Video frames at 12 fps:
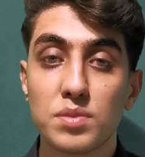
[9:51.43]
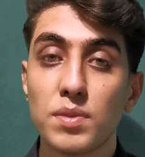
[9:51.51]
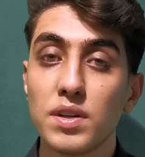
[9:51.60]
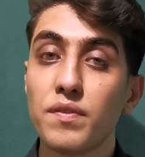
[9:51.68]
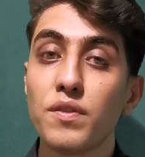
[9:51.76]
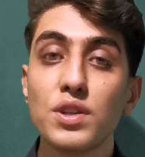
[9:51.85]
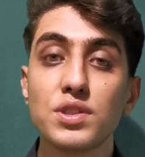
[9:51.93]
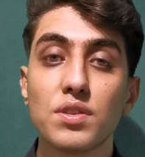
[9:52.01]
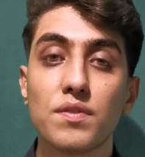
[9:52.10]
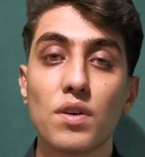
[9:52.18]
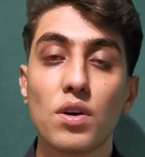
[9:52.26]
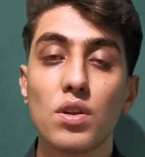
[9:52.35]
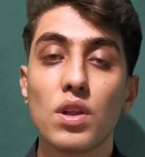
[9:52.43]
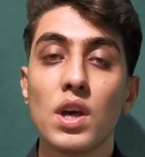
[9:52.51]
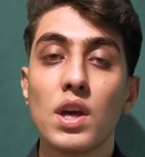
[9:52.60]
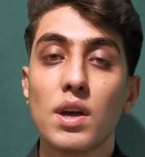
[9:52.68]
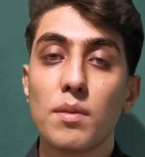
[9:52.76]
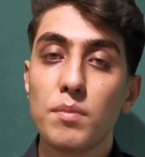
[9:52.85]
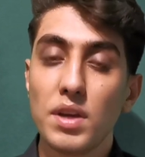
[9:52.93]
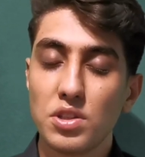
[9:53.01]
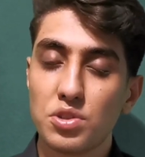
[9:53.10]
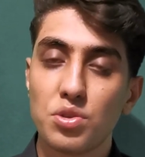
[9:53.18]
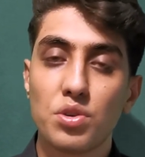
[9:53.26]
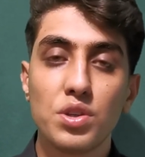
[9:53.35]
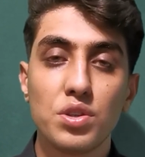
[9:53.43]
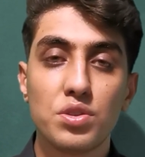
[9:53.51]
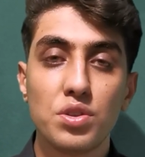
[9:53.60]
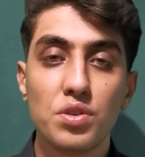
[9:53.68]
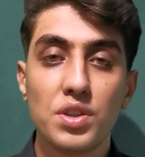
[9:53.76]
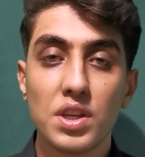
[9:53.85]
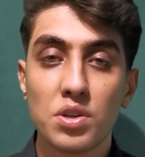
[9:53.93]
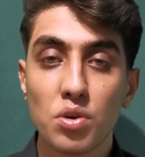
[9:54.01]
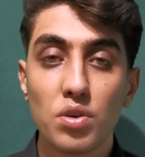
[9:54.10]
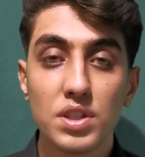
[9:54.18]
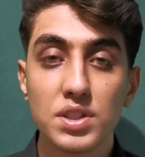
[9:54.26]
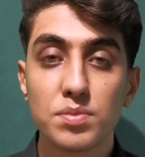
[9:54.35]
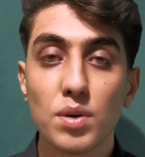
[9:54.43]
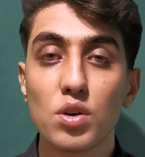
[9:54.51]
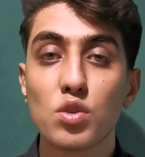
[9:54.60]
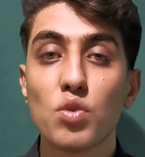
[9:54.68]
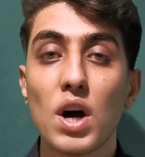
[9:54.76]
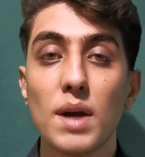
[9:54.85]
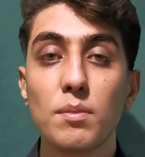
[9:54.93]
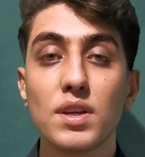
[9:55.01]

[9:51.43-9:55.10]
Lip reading: But first of all, make sure you do the Collins book. Why?